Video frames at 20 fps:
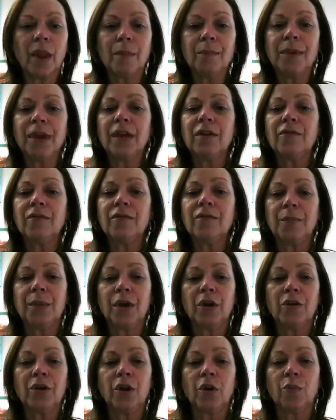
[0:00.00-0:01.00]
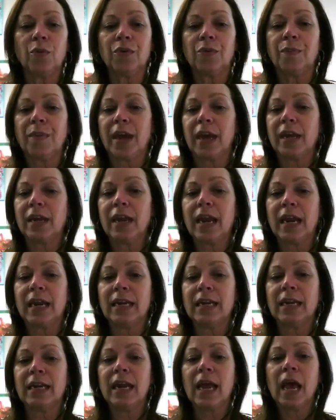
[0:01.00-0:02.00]
being familiar with
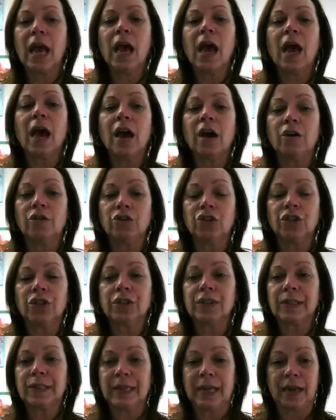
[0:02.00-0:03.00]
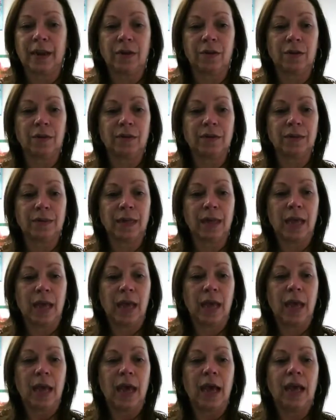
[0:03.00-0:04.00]
mandated OSHA standards,
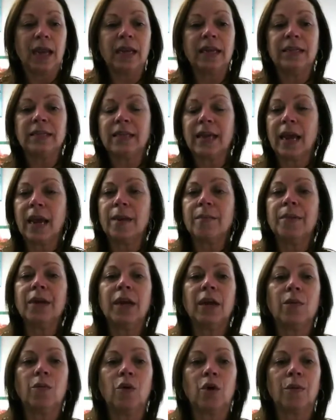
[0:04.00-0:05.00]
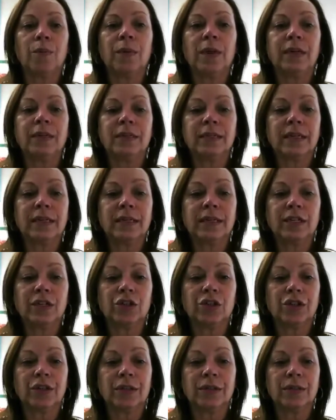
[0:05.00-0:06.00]
and examining workplace
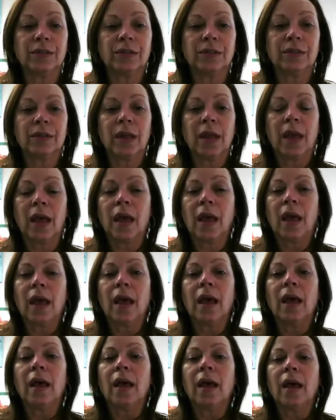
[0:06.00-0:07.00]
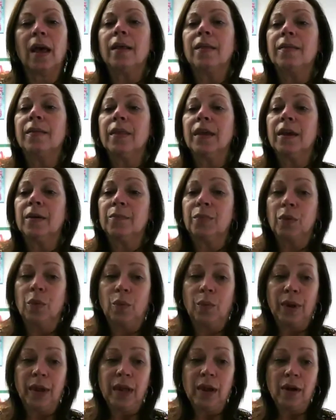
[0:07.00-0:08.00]
conditions. The
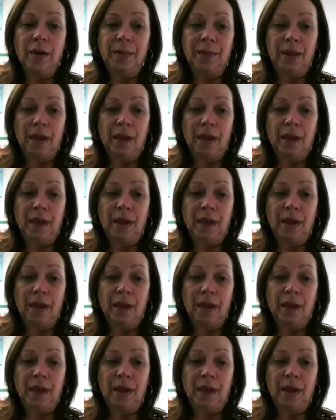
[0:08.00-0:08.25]
employee, on